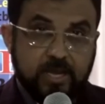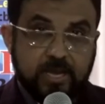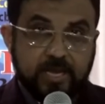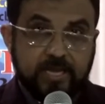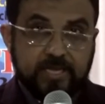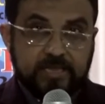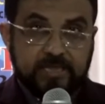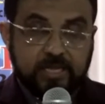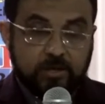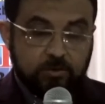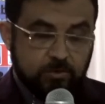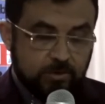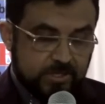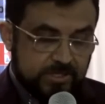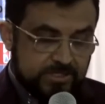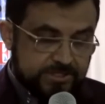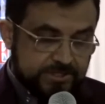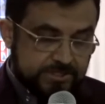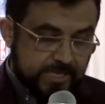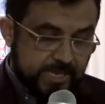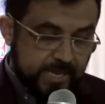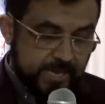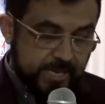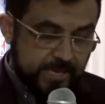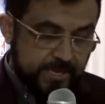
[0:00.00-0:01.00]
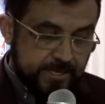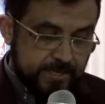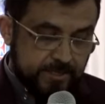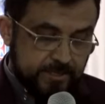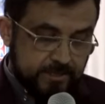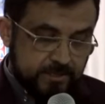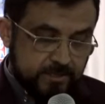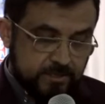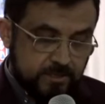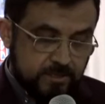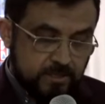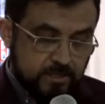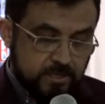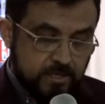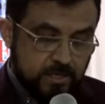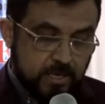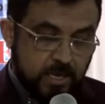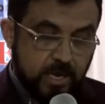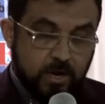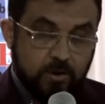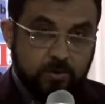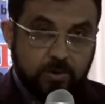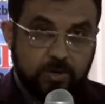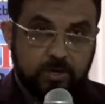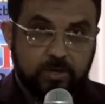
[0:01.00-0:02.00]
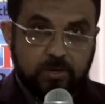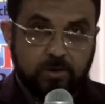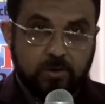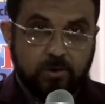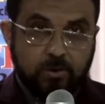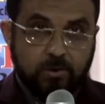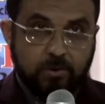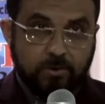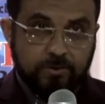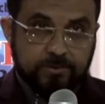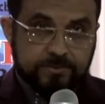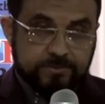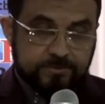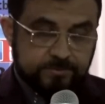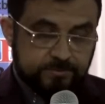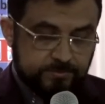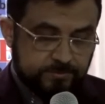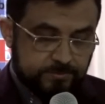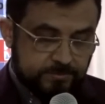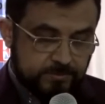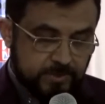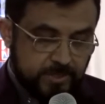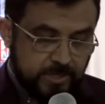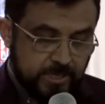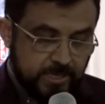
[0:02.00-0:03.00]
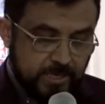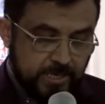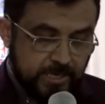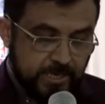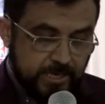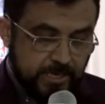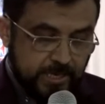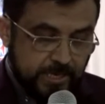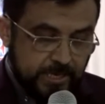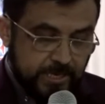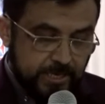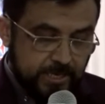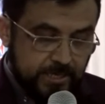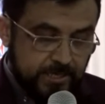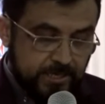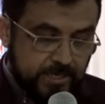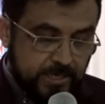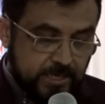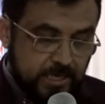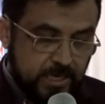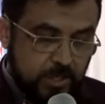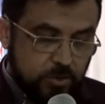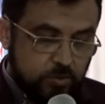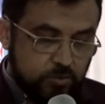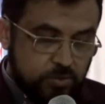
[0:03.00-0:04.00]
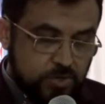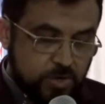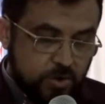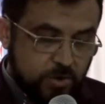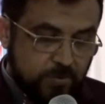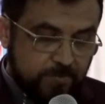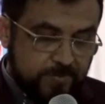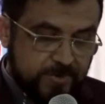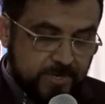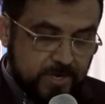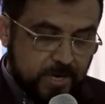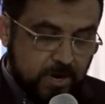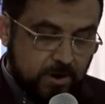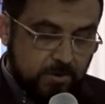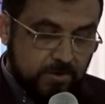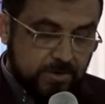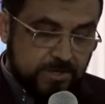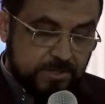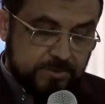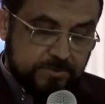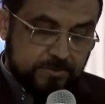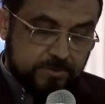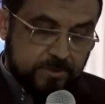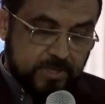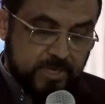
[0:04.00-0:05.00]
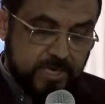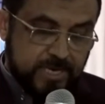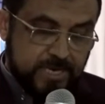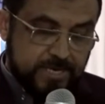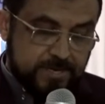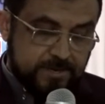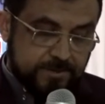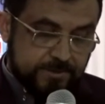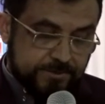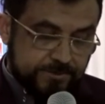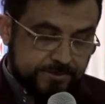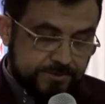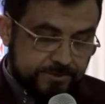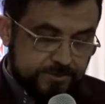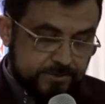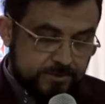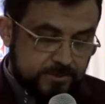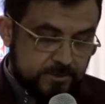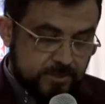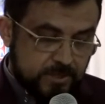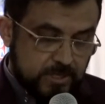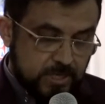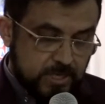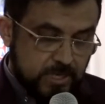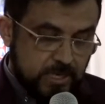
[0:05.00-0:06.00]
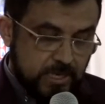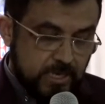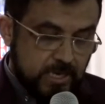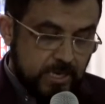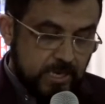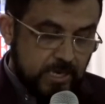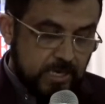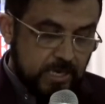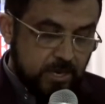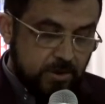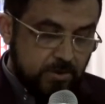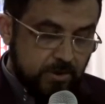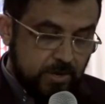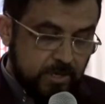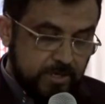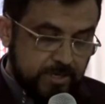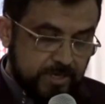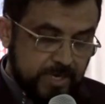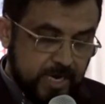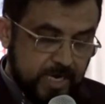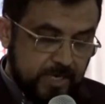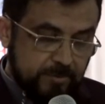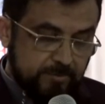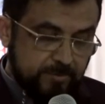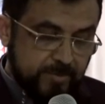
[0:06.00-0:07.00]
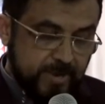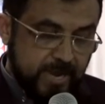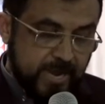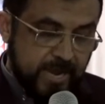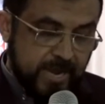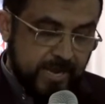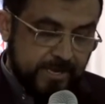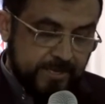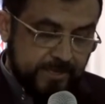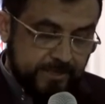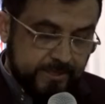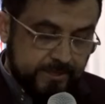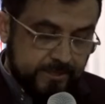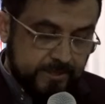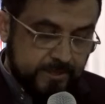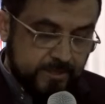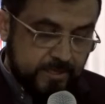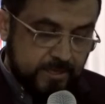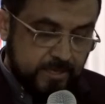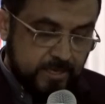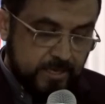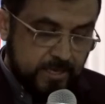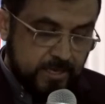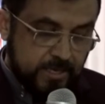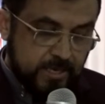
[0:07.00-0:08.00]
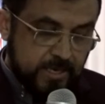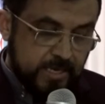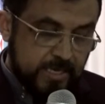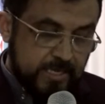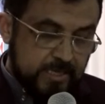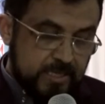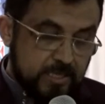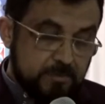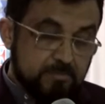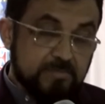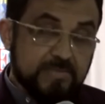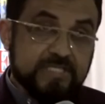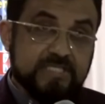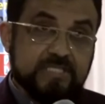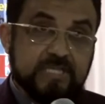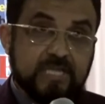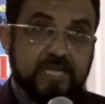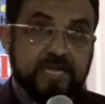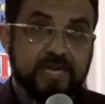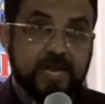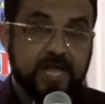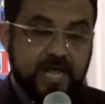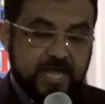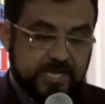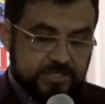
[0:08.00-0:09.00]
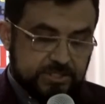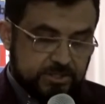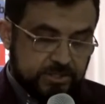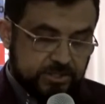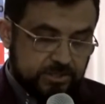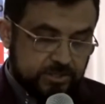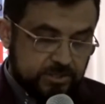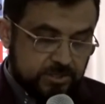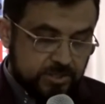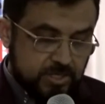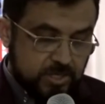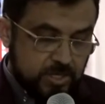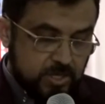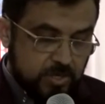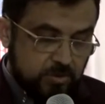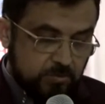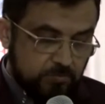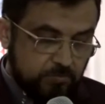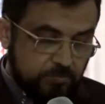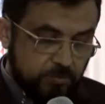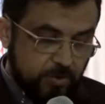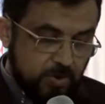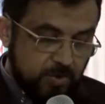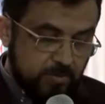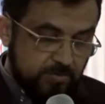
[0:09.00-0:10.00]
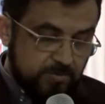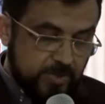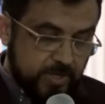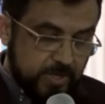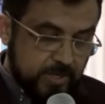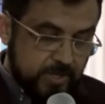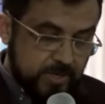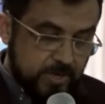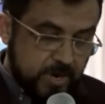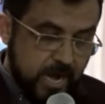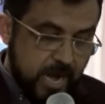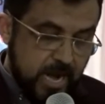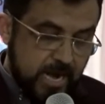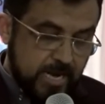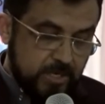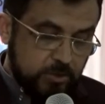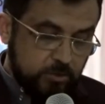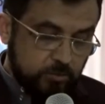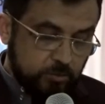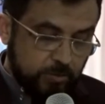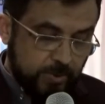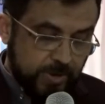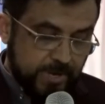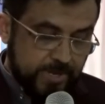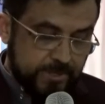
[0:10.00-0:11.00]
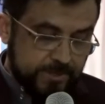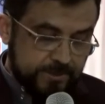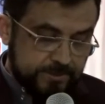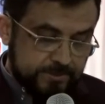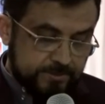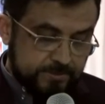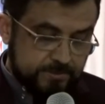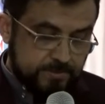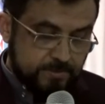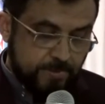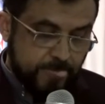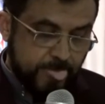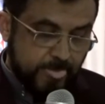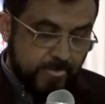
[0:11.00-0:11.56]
And they will say, our Lord, indeed we obeyed our leaders and our great man, and they misled us from the right way.